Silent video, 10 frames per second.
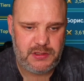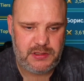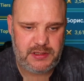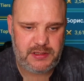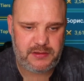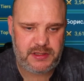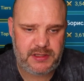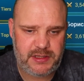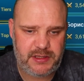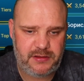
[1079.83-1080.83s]

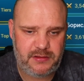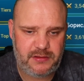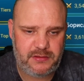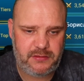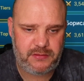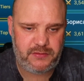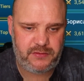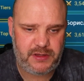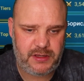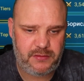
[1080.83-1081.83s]
Okay.
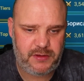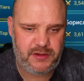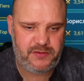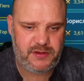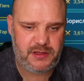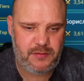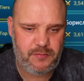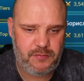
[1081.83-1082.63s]
So this team,